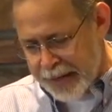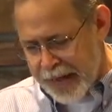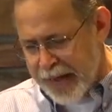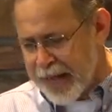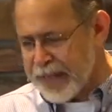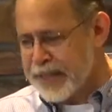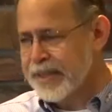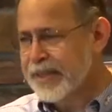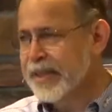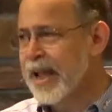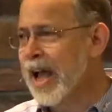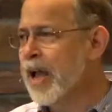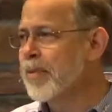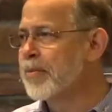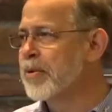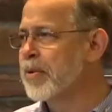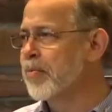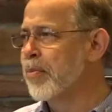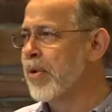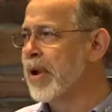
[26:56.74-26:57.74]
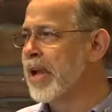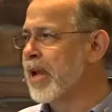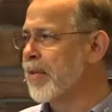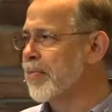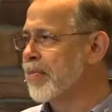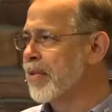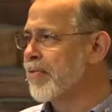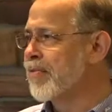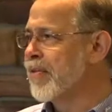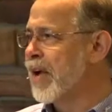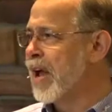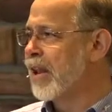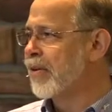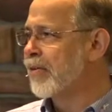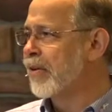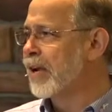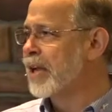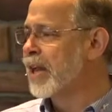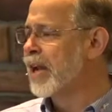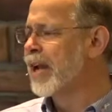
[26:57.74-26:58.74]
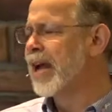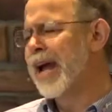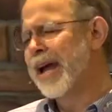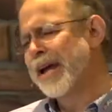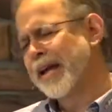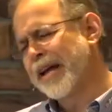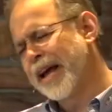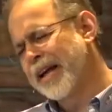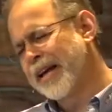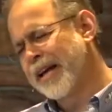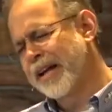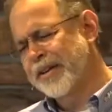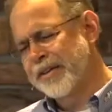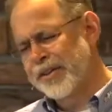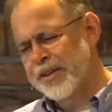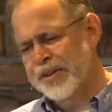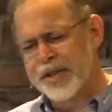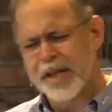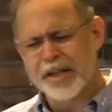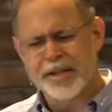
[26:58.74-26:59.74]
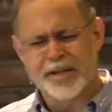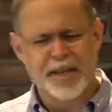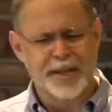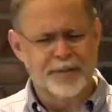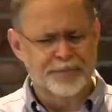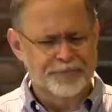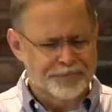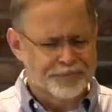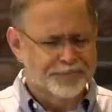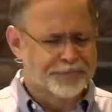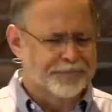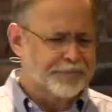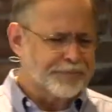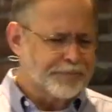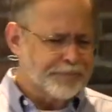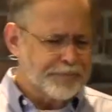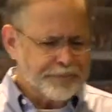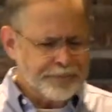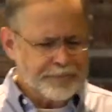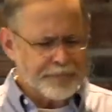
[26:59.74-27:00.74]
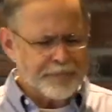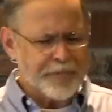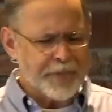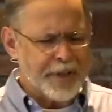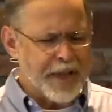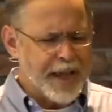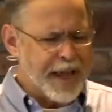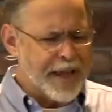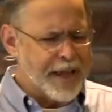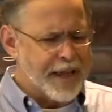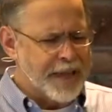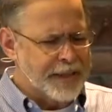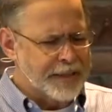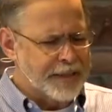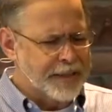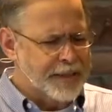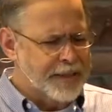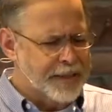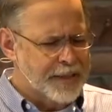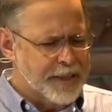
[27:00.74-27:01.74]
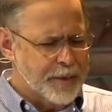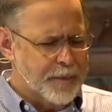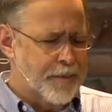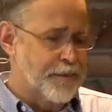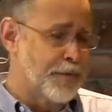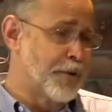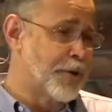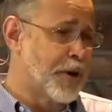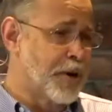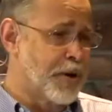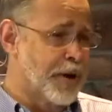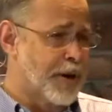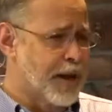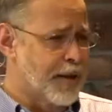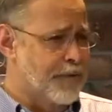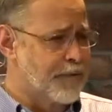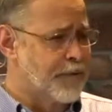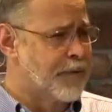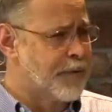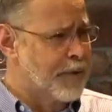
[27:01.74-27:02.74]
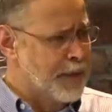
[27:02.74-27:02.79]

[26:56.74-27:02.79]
It's time to break up the fallow ground. You know, I, I get, just got to tell you, I, uh, some of you know I have